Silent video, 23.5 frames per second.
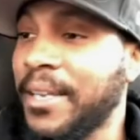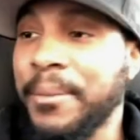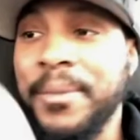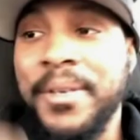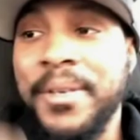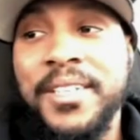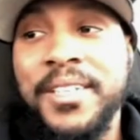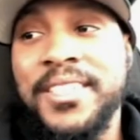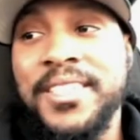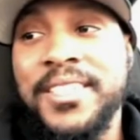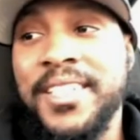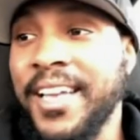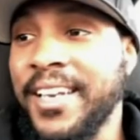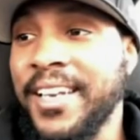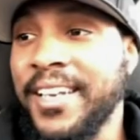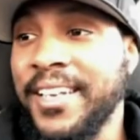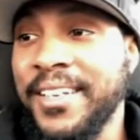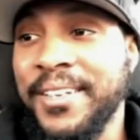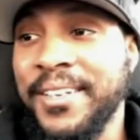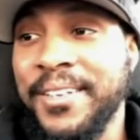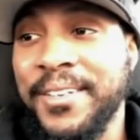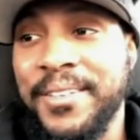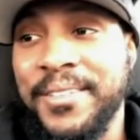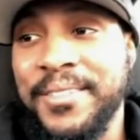I mean, she out
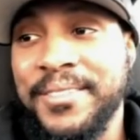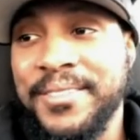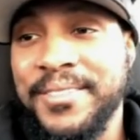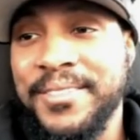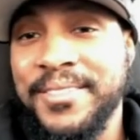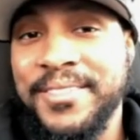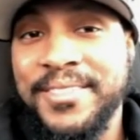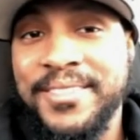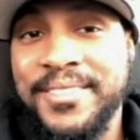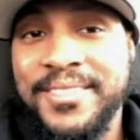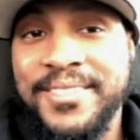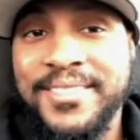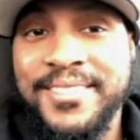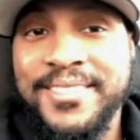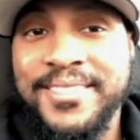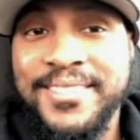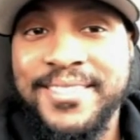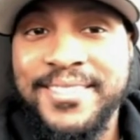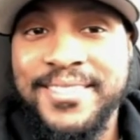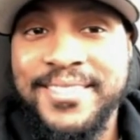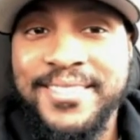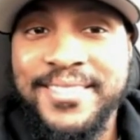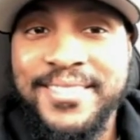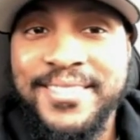of here. Oh, okay,
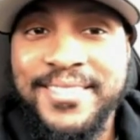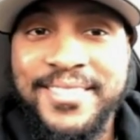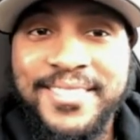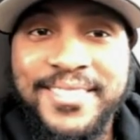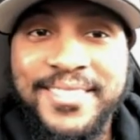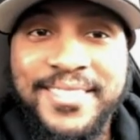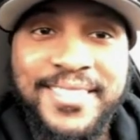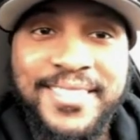good.